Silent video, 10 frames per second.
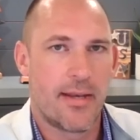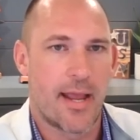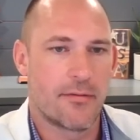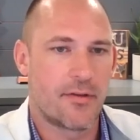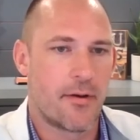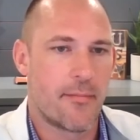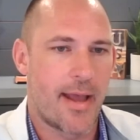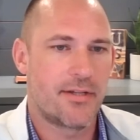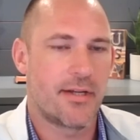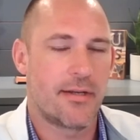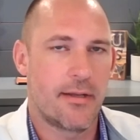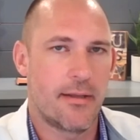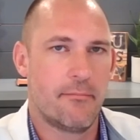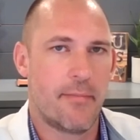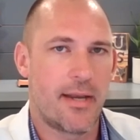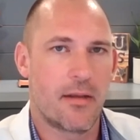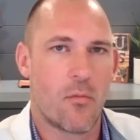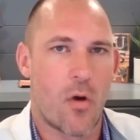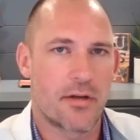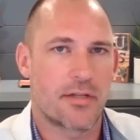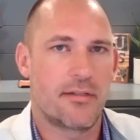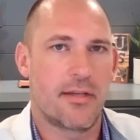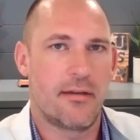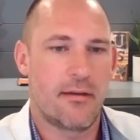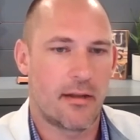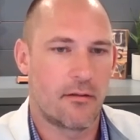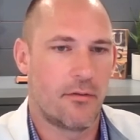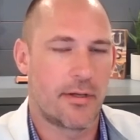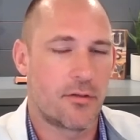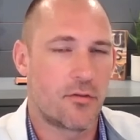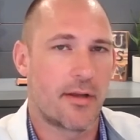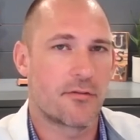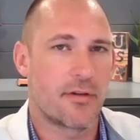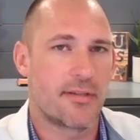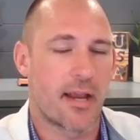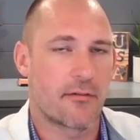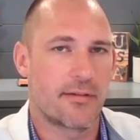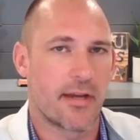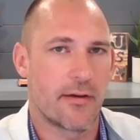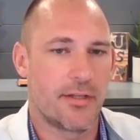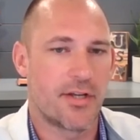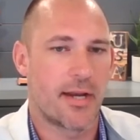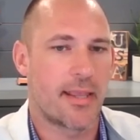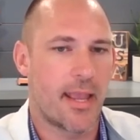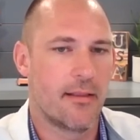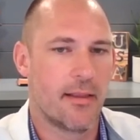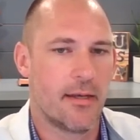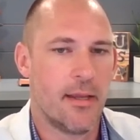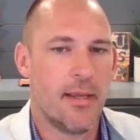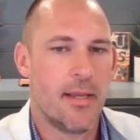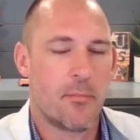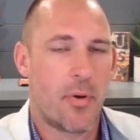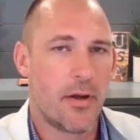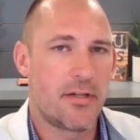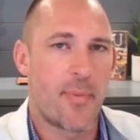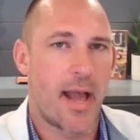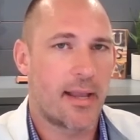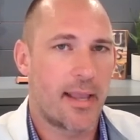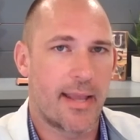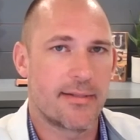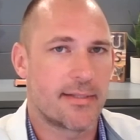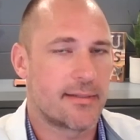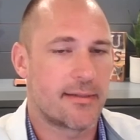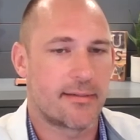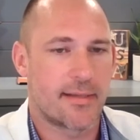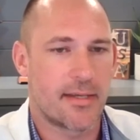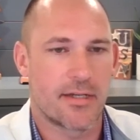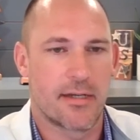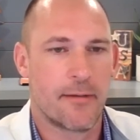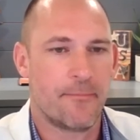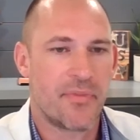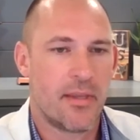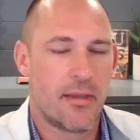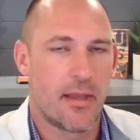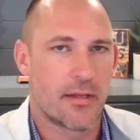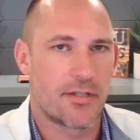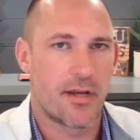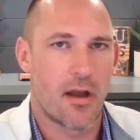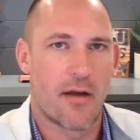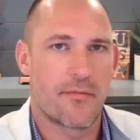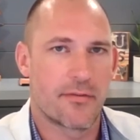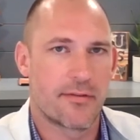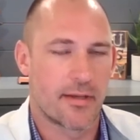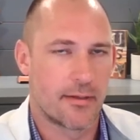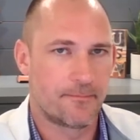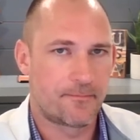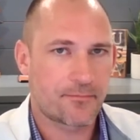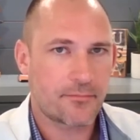Now, as you'd imagine, many in Washington, including Treasury Secretary Janet Yellen, pushed back against this decision. She offered some